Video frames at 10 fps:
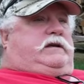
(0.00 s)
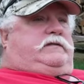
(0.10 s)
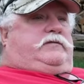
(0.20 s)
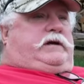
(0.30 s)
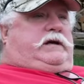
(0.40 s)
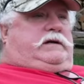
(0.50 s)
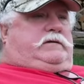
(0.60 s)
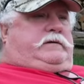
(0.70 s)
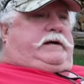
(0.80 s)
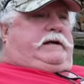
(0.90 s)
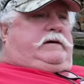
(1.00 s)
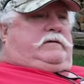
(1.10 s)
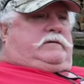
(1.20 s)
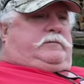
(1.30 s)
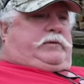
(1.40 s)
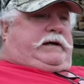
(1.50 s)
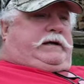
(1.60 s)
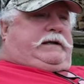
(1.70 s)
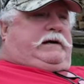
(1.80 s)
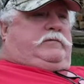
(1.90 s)
at 300 right now, and bring
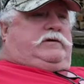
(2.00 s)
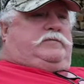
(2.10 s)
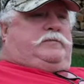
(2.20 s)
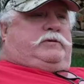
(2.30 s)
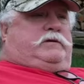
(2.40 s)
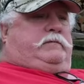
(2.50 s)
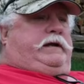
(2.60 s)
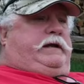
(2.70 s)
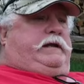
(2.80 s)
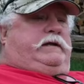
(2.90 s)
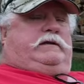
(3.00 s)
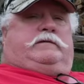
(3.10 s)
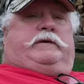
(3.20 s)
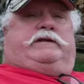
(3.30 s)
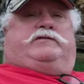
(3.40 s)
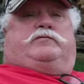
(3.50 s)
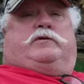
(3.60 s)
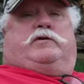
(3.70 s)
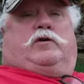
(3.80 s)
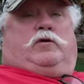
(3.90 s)
it down. We just put the meat in. The meat's
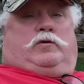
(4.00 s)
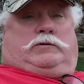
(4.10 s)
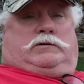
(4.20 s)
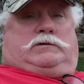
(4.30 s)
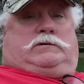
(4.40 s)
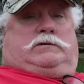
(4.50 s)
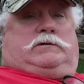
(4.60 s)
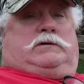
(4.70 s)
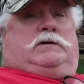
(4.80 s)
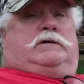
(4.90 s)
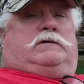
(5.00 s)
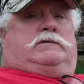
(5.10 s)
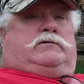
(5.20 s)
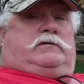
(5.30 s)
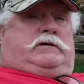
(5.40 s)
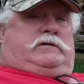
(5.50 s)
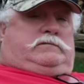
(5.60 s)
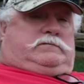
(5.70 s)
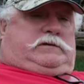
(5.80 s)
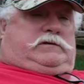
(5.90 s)
real cold. Yeah. So it'll,
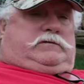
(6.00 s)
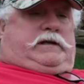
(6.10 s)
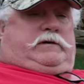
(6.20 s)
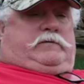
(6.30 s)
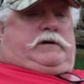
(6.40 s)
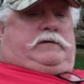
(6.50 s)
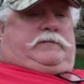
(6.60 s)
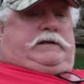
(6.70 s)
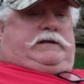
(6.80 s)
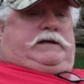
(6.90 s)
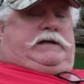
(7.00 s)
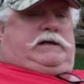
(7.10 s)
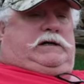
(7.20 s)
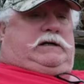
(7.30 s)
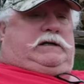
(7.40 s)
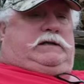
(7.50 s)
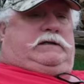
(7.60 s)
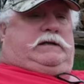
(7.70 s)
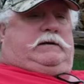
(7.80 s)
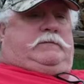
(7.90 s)
you know, take a while for that to get hot,
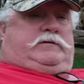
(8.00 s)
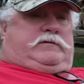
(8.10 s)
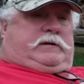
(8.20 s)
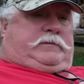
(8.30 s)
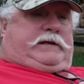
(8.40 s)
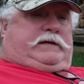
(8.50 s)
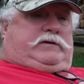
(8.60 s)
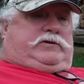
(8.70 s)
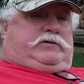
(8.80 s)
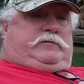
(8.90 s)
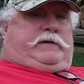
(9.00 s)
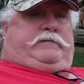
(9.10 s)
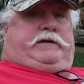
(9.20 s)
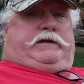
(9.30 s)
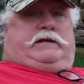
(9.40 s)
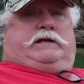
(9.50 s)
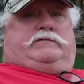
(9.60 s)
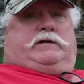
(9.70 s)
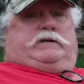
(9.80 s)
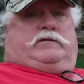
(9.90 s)
and then I'm gonna drop it down to 250, and then
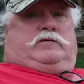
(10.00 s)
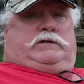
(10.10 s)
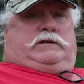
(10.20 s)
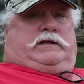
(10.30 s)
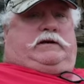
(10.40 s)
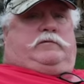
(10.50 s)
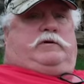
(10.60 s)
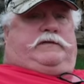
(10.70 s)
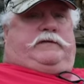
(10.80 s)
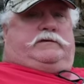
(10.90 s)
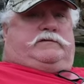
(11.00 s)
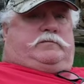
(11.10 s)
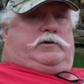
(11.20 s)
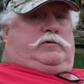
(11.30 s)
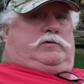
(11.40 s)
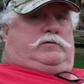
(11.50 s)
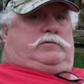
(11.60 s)
try to hold it there with the smoke.